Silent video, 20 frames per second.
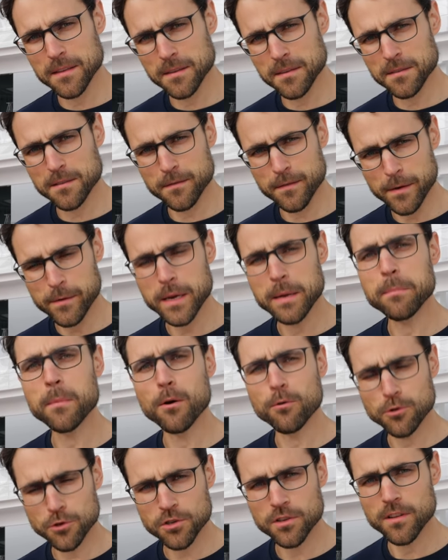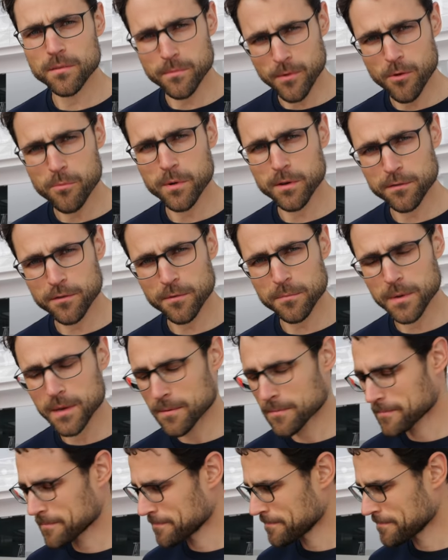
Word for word: this is a very emotional moment for me.